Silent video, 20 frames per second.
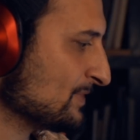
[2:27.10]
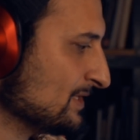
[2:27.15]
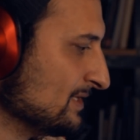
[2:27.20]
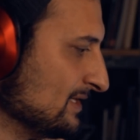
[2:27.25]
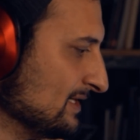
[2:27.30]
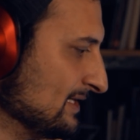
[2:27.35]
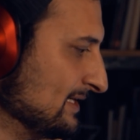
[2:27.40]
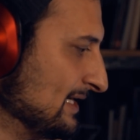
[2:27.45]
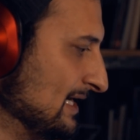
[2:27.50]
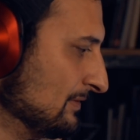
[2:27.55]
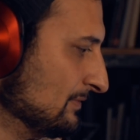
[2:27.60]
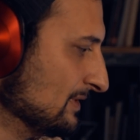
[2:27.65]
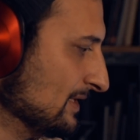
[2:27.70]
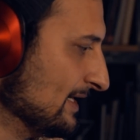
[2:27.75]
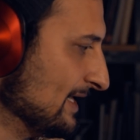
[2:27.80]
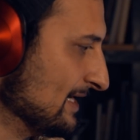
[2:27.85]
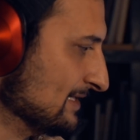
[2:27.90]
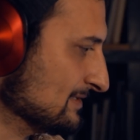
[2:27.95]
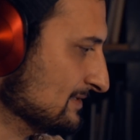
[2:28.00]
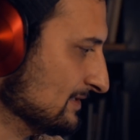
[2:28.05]
and now it
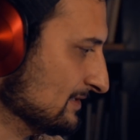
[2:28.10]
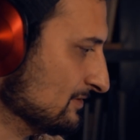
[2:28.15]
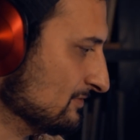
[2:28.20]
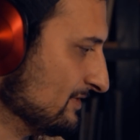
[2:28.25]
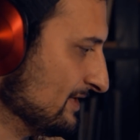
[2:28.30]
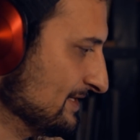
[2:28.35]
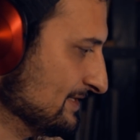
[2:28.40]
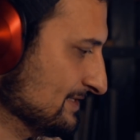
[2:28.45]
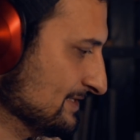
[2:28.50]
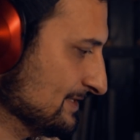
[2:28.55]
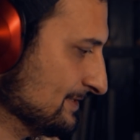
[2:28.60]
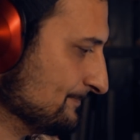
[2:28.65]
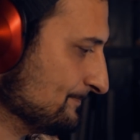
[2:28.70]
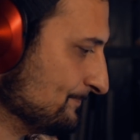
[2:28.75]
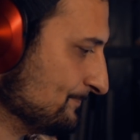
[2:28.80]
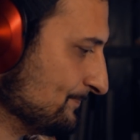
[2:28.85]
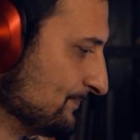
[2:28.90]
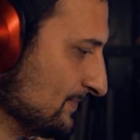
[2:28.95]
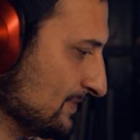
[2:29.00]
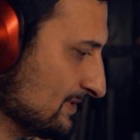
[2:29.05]
lags like crazy.
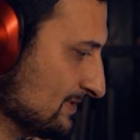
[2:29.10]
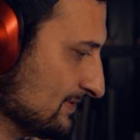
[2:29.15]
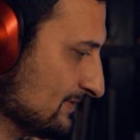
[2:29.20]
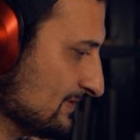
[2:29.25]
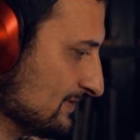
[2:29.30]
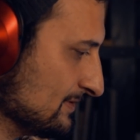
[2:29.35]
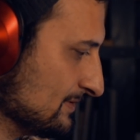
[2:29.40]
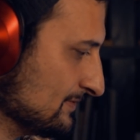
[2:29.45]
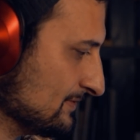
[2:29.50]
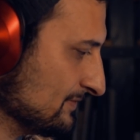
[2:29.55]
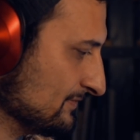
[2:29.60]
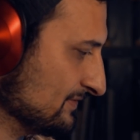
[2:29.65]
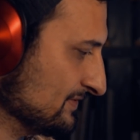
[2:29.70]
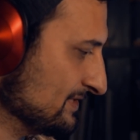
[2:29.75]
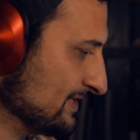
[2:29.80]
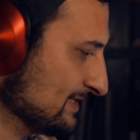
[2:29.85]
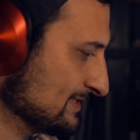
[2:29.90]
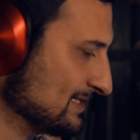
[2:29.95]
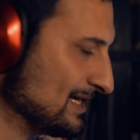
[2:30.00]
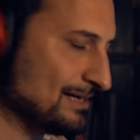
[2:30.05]
That's so
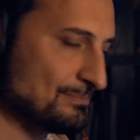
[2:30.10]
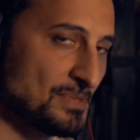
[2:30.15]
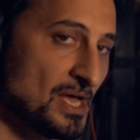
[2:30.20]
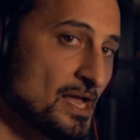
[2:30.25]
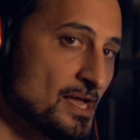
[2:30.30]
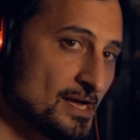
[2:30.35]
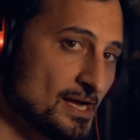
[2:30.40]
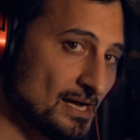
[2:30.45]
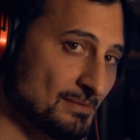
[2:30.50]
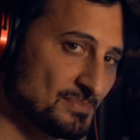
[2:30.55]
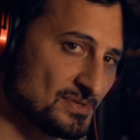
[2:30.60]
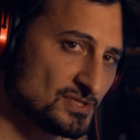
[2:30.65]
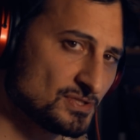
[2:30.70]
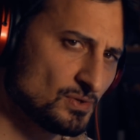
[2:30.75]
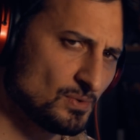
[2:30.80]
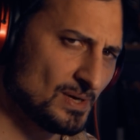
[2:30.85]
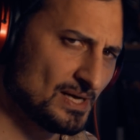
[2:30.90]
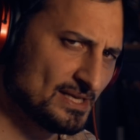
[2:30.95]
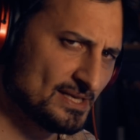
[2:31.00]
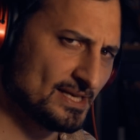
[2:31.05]
fantastic. I'm
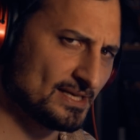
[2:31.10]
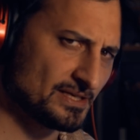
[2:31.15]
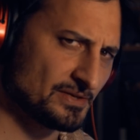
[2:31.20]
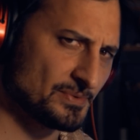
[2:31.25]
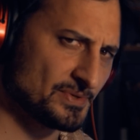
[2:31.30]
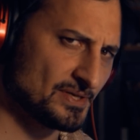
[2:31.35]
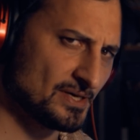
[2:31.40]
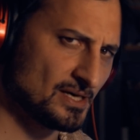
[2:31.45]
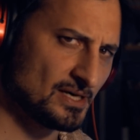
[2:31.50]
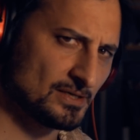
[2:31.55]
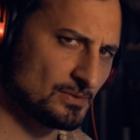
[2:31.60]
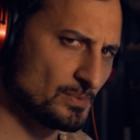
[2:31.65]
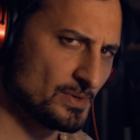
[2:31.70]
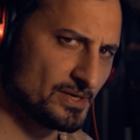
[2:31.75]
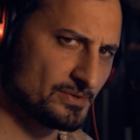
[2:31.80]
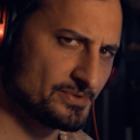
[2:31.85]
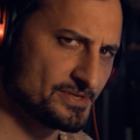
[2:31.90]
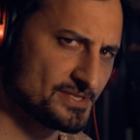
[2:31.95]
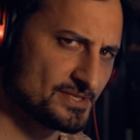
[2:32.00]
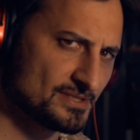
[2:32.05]
so unlucky with
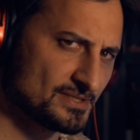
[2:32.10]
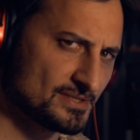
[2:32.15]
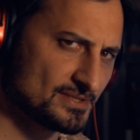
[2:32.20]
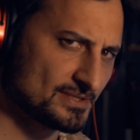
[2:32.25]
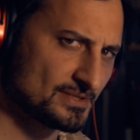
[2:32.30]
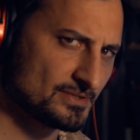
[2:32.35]
hardware recently. It's